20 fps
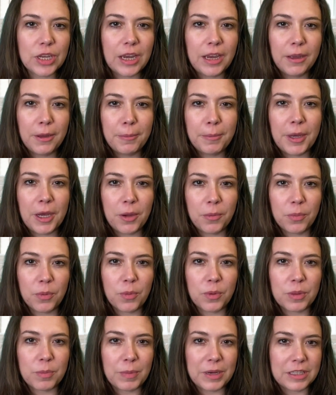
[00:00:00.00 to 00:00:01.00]
come up
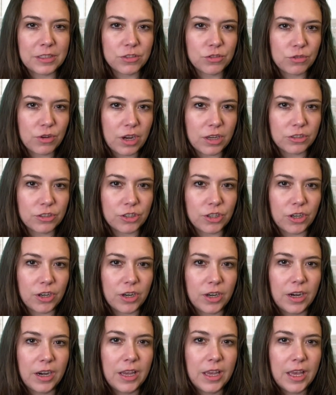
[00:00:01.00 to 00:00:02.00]
with my
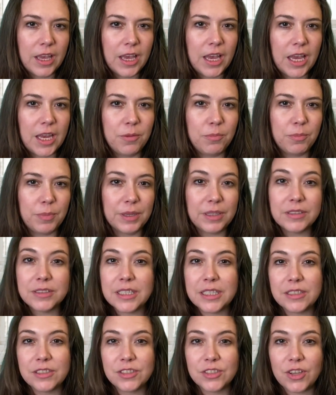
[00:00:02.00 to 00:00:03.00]
structure and build
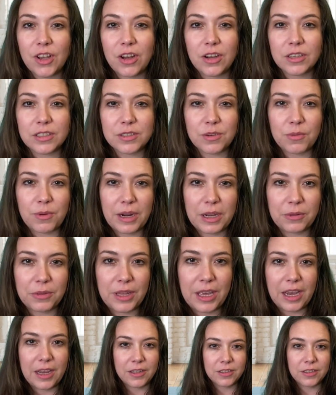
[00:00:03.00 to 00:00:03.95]
in songs around that.